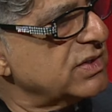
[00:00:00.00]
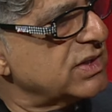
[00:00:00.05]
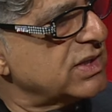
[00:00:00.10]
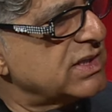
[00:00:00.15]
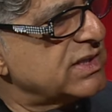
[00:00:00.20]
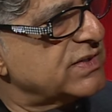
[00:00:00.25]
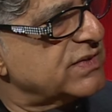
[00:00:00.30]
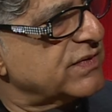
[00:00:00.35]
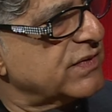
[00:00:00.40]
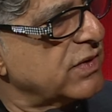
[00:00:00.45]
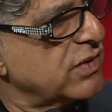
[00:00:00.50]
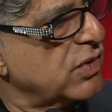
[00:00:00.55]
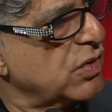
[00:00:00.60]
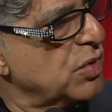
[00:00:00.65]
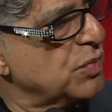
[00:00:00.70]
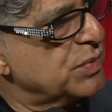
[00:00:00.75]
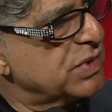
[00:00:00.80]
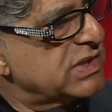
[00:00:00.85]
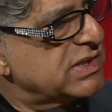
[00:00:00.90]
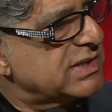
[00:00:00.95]
genes for
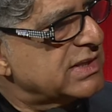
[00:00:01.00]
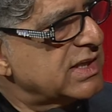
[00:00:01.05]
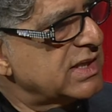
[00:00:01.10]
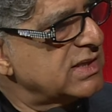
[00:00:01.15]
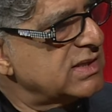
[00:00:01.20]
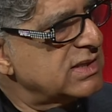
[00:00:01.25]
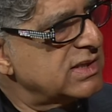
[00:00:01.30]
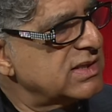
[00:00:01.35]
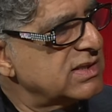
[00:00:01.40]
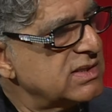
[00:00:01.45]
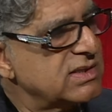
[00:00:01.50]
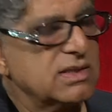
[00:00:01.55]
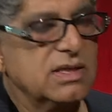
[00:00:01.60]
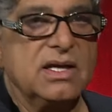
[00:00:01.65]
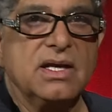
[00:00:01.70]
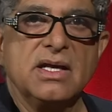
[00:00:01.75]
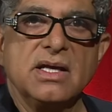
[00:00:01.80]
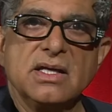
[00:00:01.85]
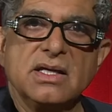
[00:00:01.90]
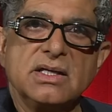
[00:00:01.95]
homeostasis,
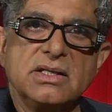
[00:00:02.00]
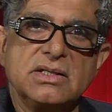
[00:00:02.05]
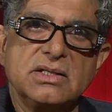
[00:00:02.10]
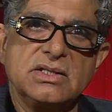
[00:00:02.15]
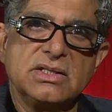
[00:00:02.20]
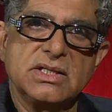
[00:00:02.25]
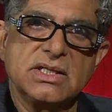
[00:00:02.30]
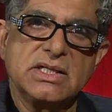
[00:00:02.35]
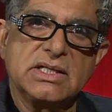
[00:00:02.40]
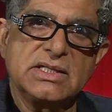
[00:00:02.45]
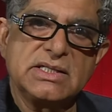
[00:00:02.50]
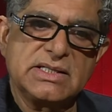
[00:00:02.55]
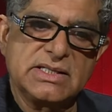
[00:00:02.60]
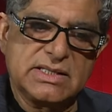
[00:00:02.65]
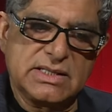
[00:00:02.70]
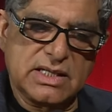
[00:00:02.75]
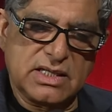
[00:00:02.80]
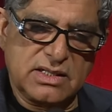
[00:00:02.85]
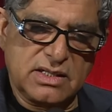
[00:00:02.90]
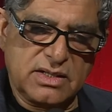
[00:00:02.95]
and
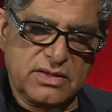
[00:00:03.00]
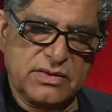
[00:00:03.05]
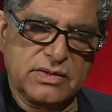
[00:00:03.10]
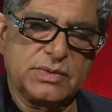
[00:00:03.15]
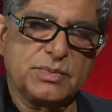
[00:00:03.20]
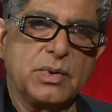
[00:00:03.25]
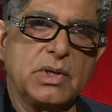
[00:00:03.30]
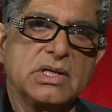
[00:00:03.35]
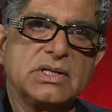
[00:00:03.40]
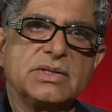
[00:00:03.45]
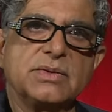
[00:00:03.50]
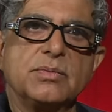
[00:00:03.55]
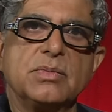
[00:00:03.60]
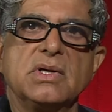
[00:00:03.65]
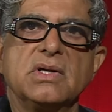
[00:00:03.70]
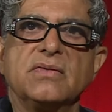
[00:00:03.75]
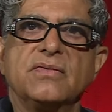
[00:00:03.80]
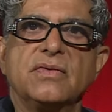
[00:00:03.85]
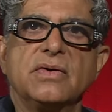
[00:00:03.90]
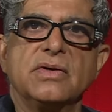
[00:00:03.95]
genes that are
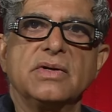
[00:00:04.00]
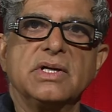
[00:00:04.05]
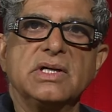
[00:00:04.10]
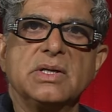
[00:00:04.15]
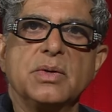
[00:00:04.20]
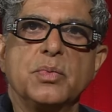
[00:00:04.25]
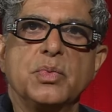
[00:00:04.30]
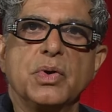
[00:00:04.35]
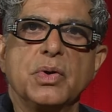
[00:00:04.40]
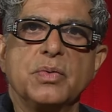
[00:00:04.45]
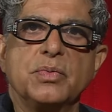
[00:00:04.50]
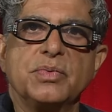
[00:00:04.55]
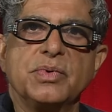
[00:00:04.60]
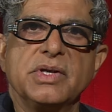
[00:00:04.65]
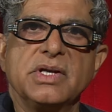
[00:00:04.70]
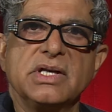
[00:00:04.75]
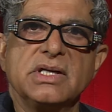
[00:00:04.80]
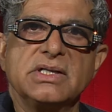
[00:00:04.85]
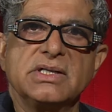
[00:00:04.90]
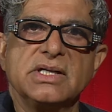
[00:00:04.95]
responsible for
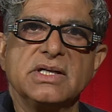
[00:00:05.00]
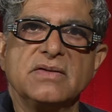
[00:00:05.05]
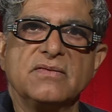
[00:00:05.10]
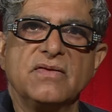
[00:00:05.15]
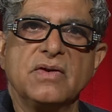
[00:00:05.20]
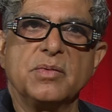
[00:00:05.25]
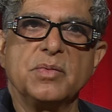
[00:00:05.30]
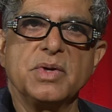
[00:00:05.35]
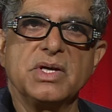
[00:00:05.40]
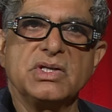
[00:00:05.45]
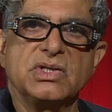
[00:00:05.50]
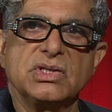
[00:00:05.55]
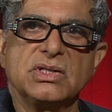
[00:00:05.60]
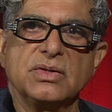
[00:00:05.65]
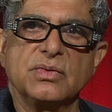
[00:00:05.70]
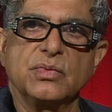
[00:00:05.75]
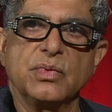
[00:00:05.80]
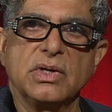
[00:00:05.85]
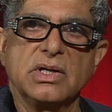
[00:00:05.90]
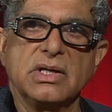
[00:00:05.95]
inappropriate
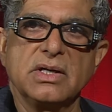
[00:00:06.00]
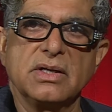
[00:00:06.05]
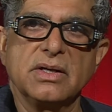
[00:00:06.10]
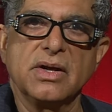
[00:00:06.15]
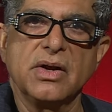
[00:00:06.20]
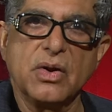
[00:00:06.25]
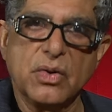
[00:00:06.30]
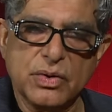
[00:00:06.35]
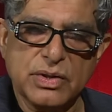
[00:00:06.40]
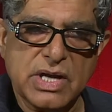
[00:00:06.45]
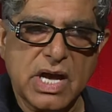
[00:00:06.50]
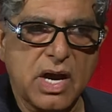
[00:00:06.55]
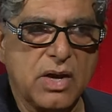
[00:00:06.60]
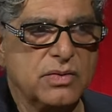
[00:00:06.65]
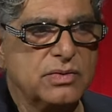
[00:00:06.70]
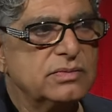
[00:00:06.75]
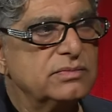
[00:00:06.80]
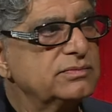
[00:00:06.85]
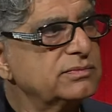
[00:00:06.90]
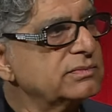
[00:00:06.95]
inflammation will go
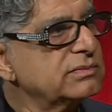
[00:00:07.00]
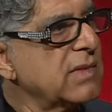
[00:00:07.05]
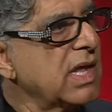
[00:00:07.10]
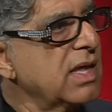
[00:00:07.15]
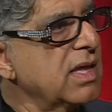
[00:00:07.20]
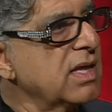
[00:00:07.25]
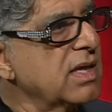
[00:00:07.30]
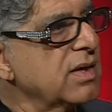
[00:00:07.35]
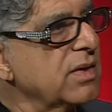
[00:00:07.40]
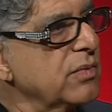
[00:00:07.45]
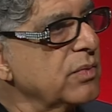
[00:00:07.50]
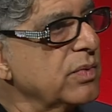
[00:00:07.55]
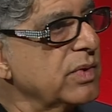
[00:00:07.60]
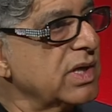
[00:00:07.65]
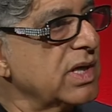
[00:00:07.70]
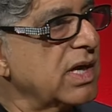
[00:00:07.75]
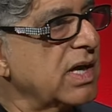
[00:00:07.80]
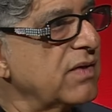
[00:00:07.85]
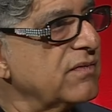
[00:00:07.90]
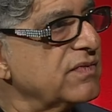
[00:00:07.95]
down.
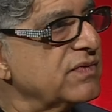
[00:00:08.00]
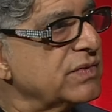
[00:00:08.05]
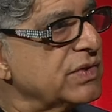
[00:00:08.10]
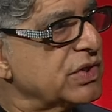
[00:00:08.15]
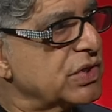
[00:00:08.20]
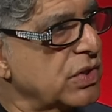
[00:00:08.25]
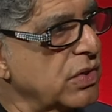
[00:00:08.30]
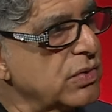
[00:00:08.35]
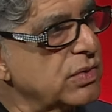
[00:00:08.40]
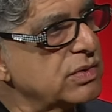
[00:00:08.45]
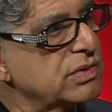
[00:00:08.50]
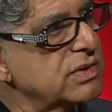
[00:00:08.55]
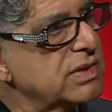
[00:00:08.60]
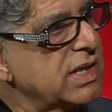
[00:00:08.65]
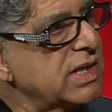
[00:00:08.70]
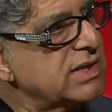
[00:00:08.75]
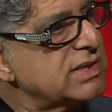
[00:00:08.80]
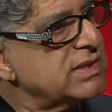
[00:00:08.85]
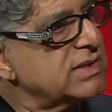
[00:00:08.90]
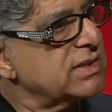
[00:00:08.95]
We have shown
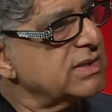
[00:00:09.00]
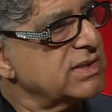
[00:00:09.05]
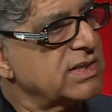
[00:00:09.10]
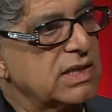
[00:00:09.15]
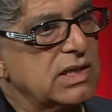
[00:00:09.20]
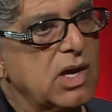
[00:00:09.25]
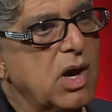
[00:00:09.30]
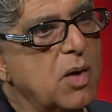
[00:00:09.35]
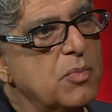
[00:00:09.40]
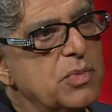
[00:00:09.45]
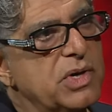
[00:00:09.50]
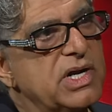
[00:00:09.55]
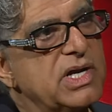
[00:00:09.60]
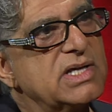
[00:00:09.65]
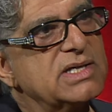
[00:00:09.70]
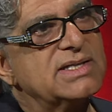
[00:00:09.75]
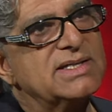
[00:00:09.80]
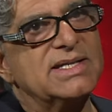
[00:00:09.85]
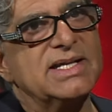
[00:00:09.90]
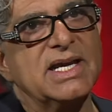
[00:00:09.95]
that
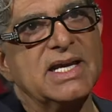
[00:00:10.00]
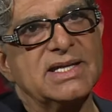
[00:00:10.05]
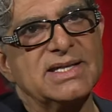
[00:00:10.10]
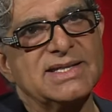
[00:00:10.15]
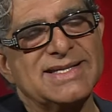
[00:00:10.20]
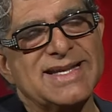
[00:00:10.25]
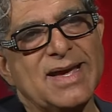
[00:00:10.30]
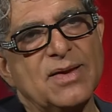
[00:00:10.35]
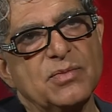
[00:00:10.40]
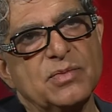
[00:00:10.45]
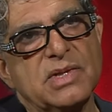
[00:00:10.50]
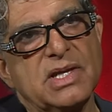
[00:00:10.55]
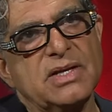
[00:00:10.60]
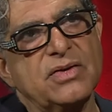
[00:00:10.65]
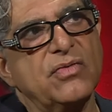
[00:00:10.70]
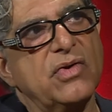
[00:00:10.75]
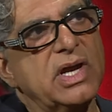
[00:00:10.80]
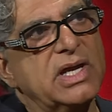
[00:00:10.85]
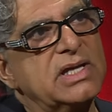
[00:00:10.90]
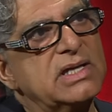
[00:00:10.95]
telomerase, the enzyme
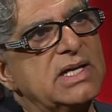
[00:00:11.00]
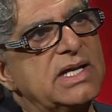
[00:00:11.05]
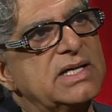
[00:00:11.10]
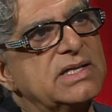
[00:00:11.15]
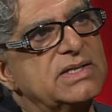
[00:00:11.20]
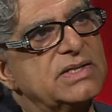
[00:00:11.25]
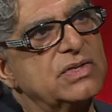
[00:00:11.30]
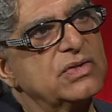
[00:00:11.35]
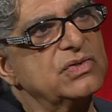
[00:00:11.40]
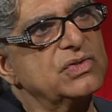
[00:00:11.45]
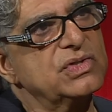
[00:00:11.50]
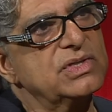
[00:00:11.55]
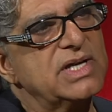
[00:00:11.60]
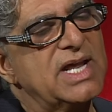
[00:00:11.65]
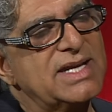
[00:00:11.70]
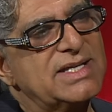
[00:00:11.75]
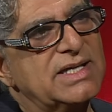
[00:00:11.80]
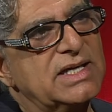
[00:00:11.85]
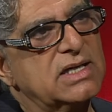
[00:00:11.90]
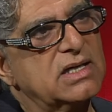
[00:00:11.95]
that regulates your
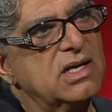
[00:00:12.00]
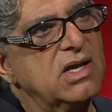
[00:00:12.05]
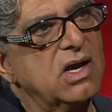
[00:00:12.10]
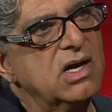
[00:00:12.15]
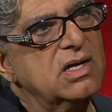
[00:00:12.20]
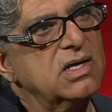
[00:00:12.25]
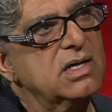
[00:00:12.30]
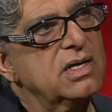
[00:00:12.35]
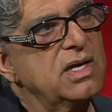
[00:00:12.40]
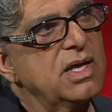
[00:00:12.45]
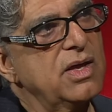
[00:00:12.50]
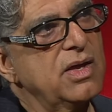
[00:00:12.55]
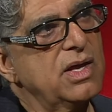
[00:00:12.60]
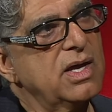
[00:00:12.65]
genetic clock,